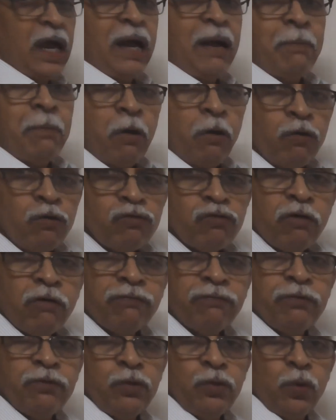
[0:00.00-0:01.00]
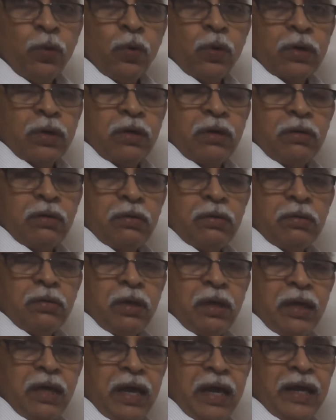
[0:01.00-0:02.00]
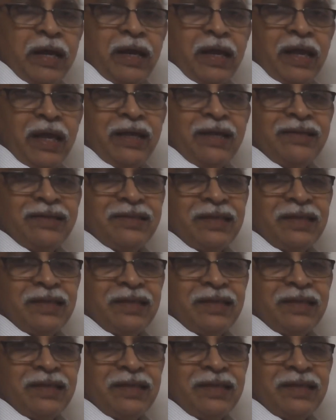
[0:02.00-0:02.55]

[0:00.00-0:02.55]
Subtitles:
amount of yolk an egg